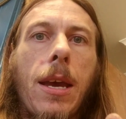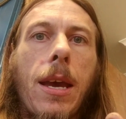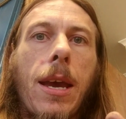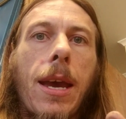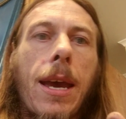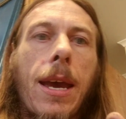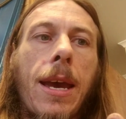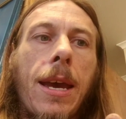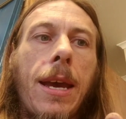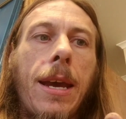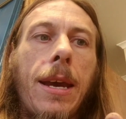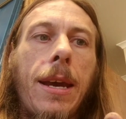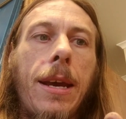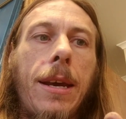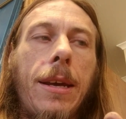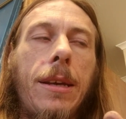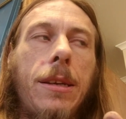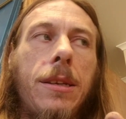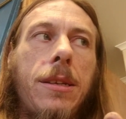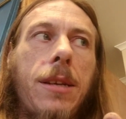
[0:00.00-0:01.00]

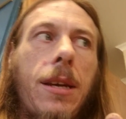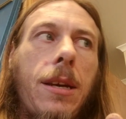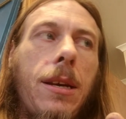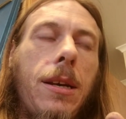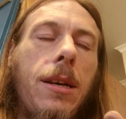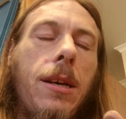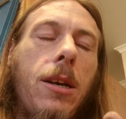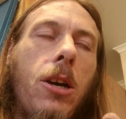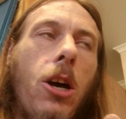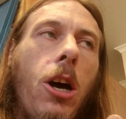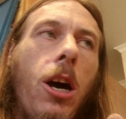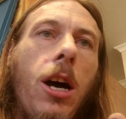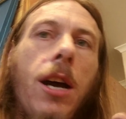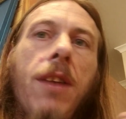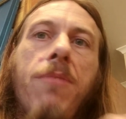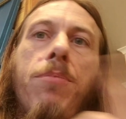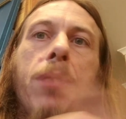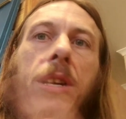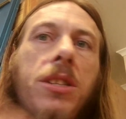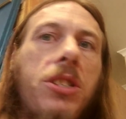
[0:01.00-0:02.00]
And I've been